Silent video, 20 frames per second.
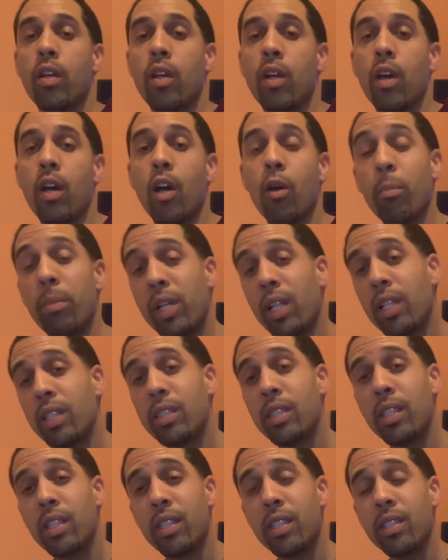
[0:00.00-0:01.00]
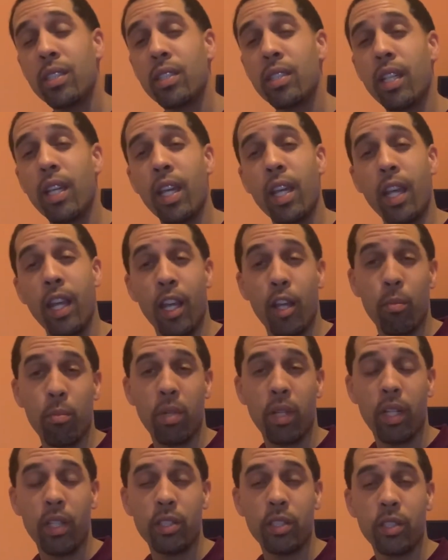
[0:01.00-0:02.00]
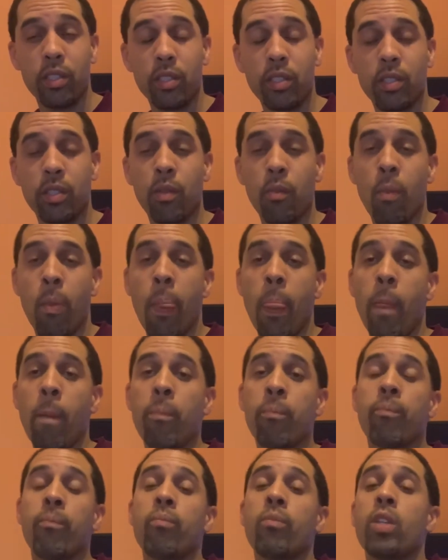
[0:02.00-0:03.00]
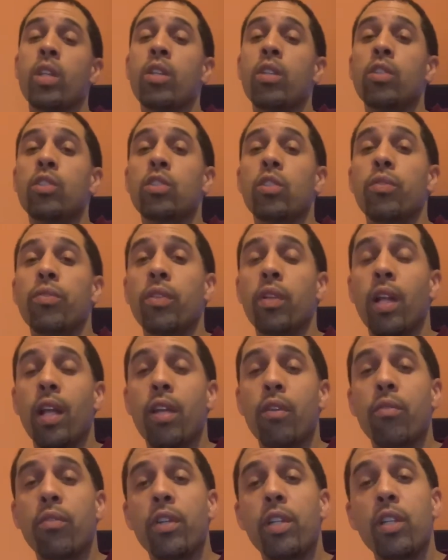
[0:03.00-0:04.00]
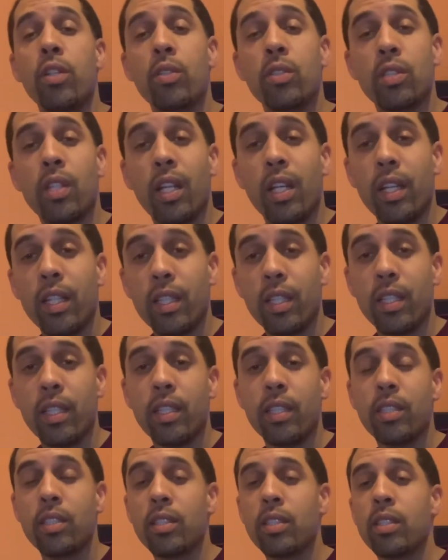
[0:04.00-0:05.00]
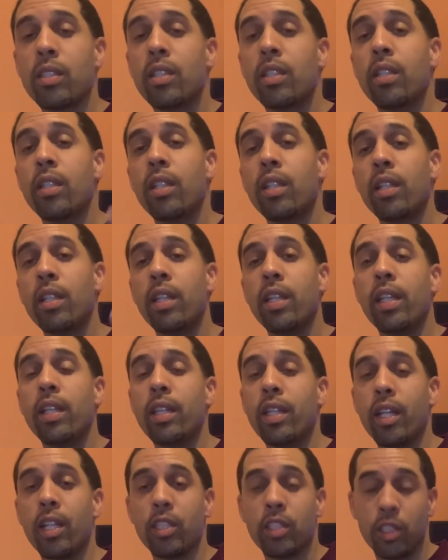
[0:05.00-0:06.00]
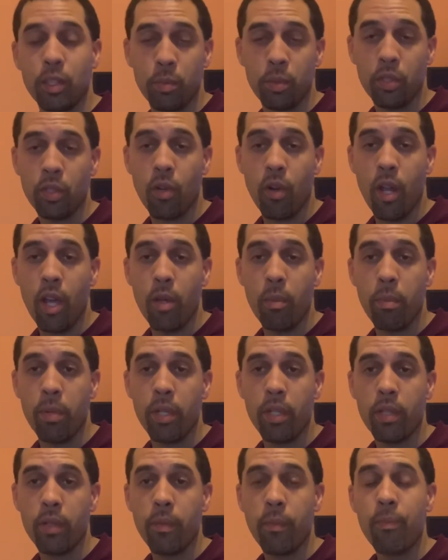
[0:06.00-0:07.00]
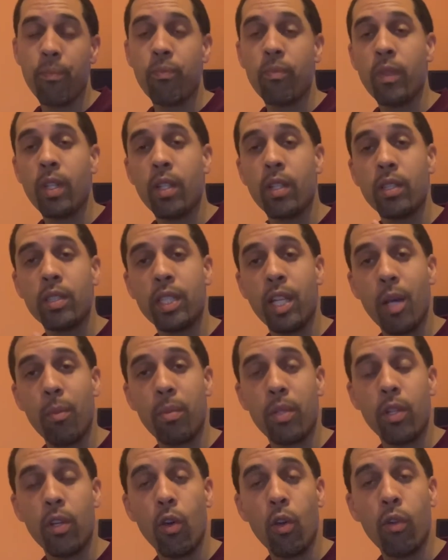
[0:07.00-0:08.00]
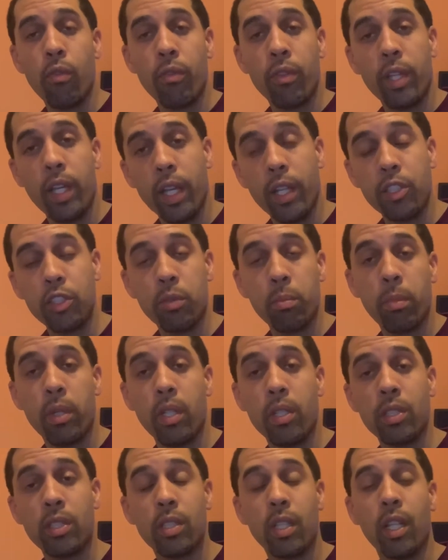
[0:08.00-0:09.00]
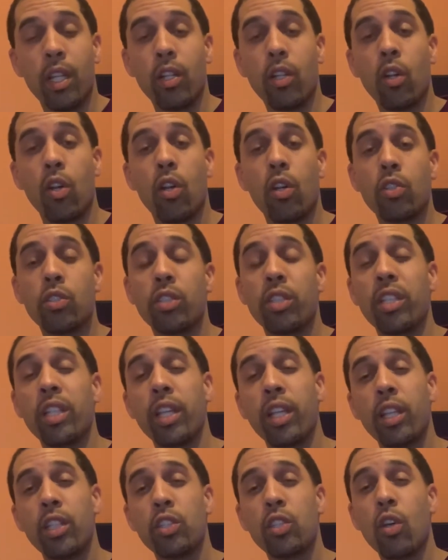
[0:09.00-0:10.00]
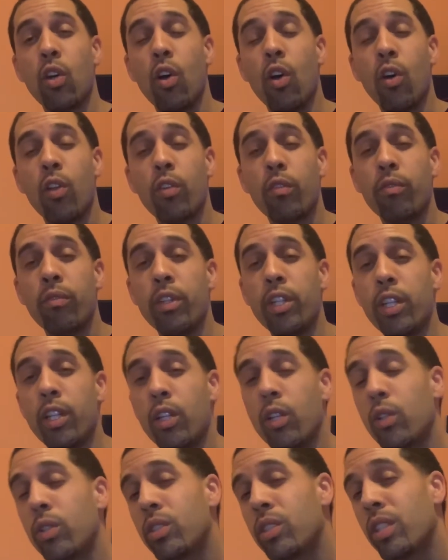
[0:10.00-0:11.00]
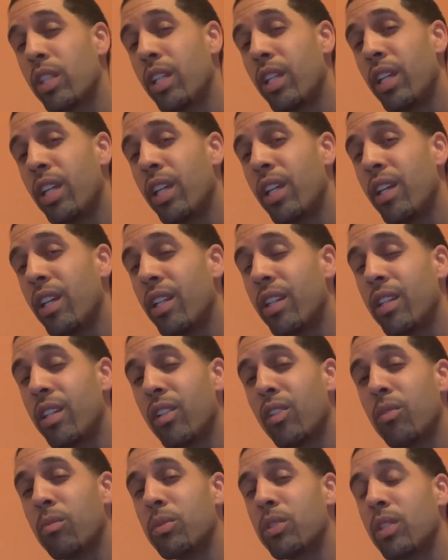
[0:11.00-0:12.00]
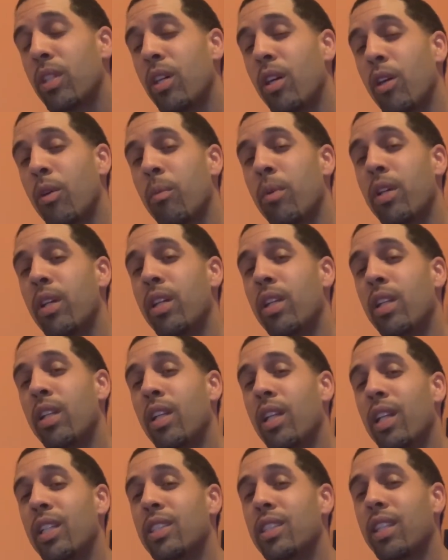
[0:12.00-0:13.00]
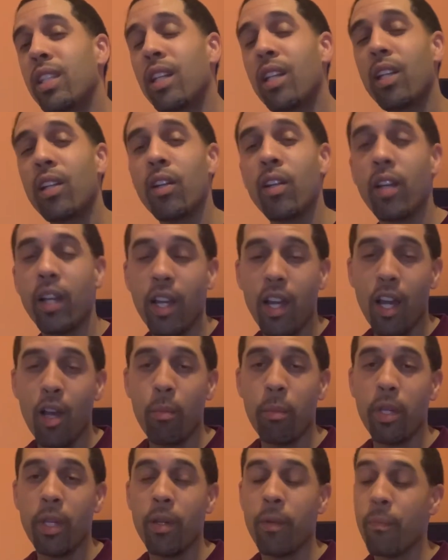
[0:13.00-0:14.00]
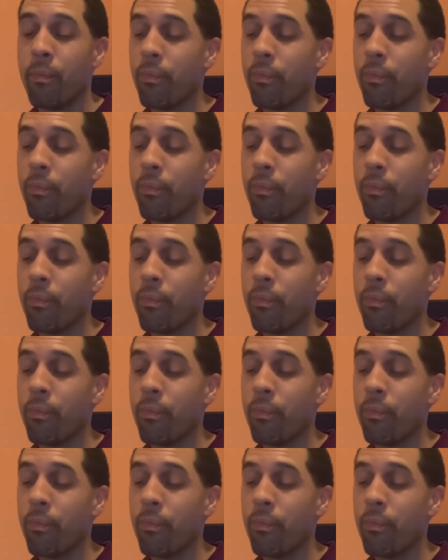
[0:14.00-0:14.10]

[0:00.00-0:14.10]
abilities and pleasures. So if you like videos like this, hit that subscribe button, tap the notification bell, select all so you can catch all the videos, hit a thumbs up, let's get a little comment,